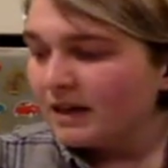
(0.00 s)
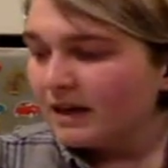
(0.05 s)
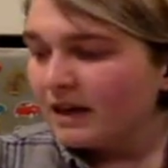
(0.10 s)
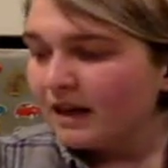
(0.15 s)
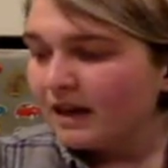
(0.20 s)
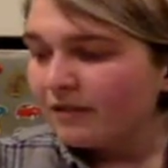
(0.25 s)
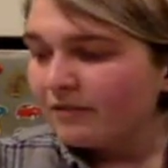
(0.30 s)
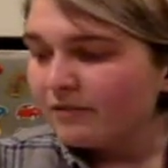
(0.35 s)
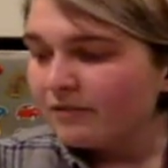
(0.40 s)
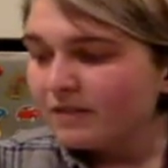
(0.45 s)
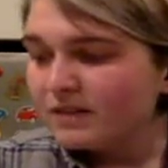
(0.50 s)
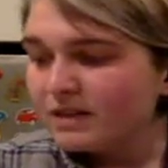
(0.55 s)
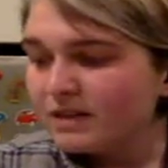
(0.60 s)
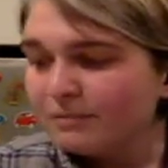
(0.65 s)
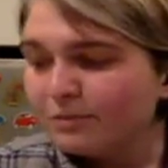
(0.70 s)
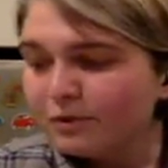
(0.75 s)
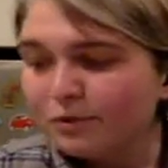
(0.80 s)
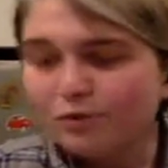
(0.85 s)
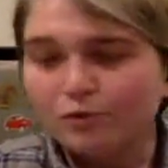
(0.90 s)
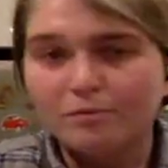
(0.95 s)
like for
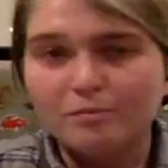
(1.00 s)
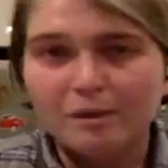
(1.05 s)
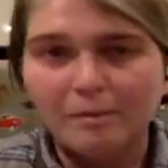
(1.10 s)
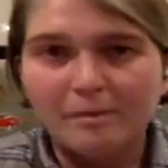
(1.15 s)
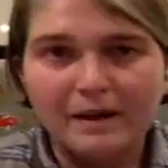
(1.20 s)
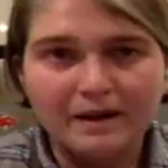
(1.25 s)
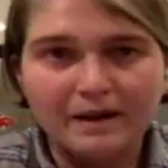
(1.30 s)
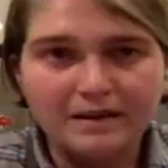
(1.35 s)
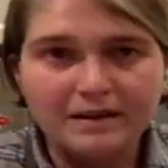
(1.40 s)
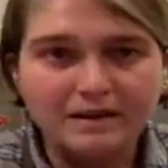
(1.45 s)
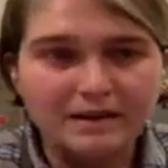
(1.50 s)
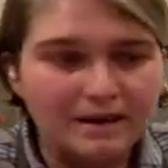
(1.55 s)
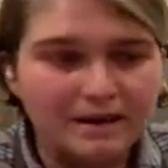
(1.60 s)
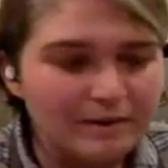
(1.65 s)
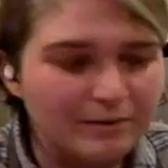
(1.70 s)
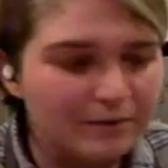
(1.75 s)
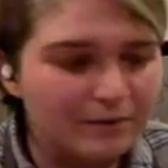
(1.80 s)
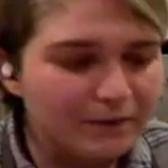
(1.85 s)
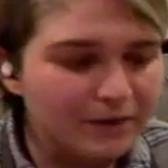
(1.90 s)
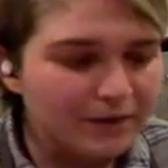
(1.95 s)
example, rummo
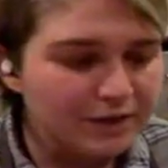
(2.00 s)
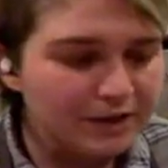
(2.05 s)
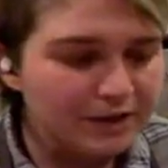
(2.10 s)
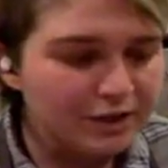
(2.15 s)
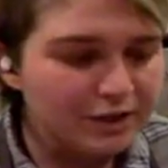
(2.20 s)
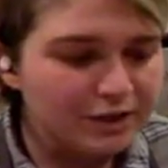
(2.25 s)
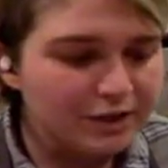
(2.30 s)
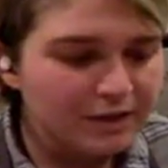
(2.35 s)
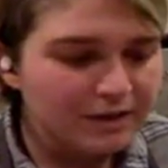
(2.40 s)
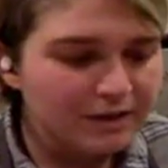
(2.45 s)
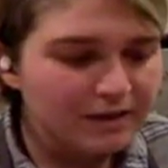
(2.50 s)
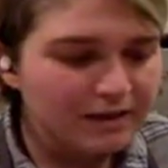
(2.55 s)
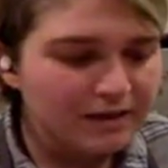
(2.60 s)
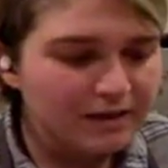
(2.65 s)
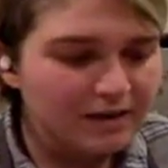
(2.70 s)
pasta, which